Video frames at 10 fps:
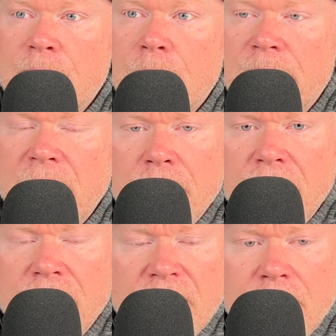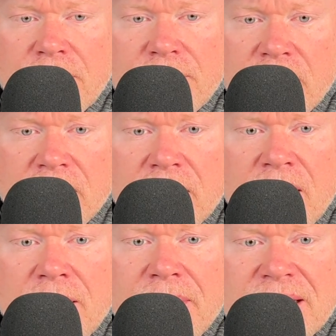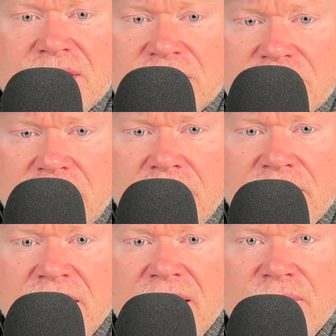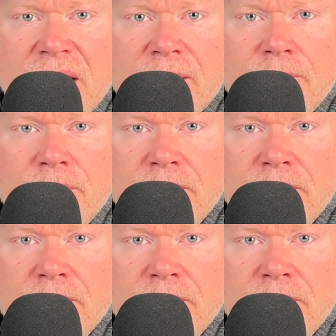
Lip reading: Number 3, make sure that if they,